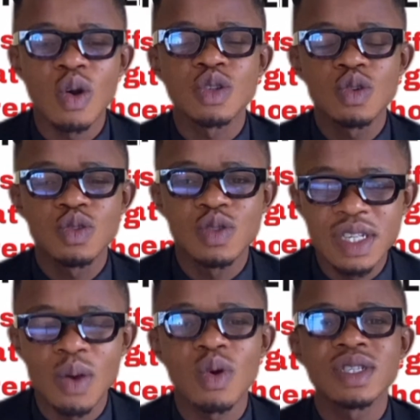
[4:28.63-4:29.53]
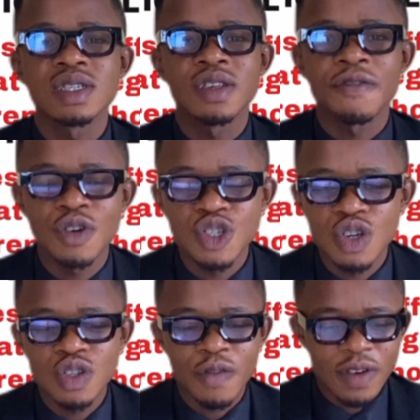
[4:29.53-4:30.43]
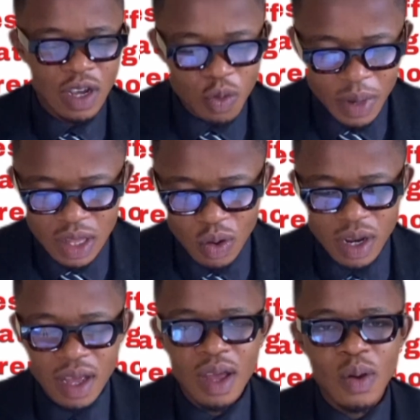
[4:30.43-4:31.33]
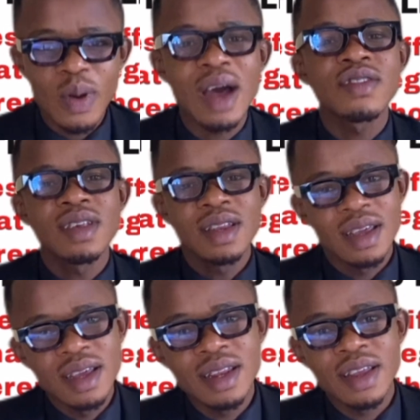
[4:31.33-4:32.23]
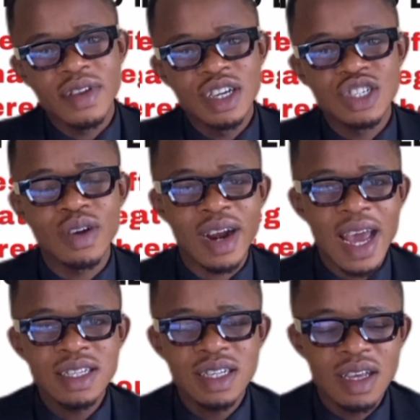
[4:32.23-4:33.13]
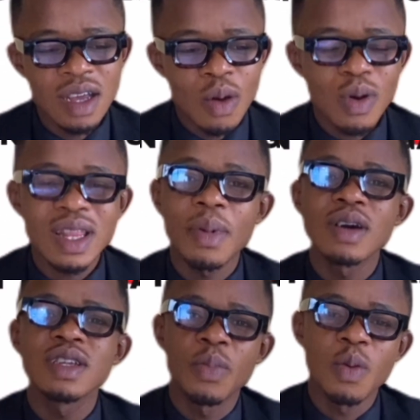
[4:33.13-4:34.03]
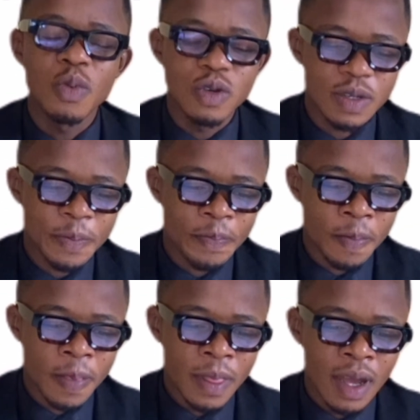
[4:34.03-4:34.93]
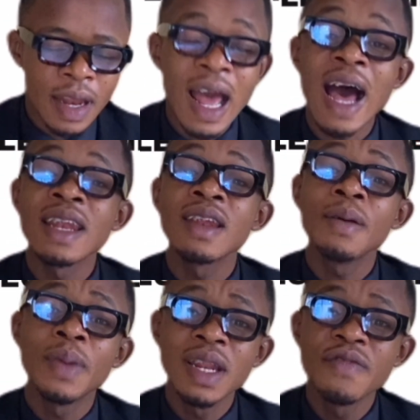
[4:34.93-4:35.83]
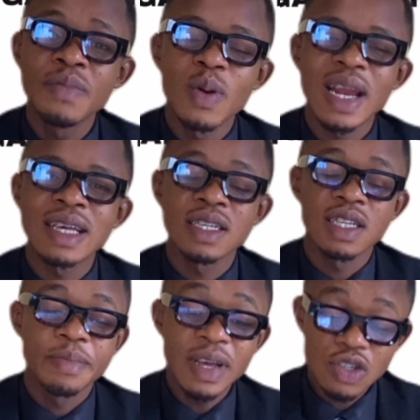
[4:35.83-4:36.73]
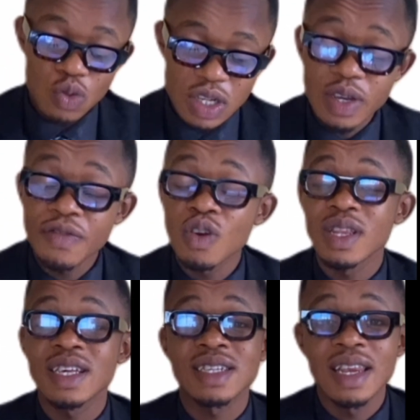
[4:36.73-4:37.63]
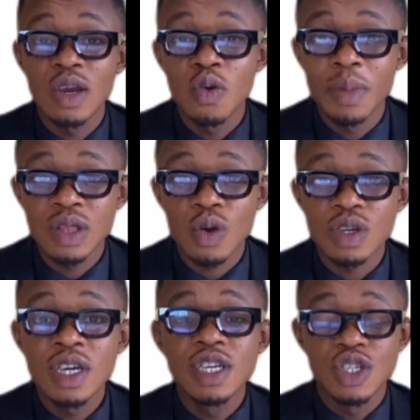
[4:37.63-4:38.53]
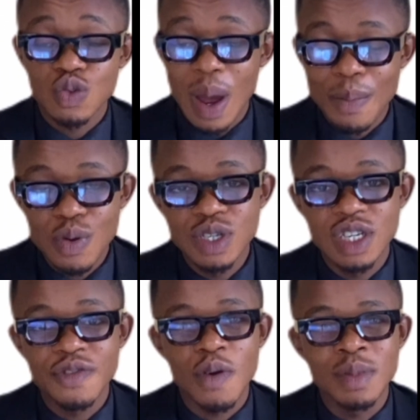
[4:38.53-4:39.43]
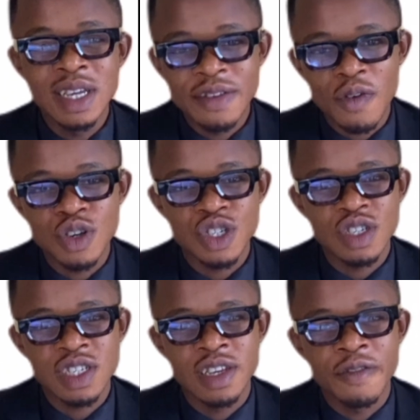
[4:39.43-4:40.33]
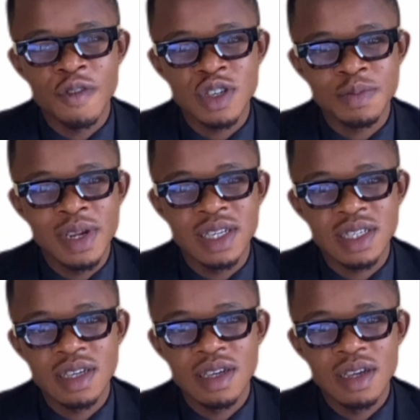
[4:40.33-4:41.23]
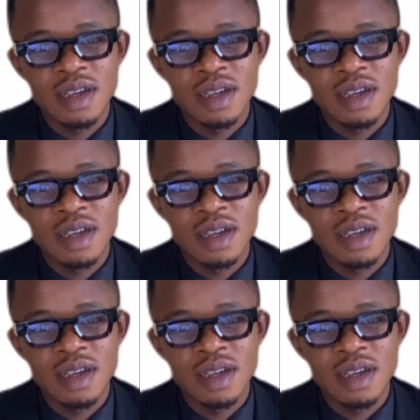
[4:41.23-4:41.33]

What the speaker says: or so to say, what is the functions of legal method. We have seen the definition, right? What about the purpose? And believe me when I say the best way to even understand legal method is to approach it from its functions in the first place.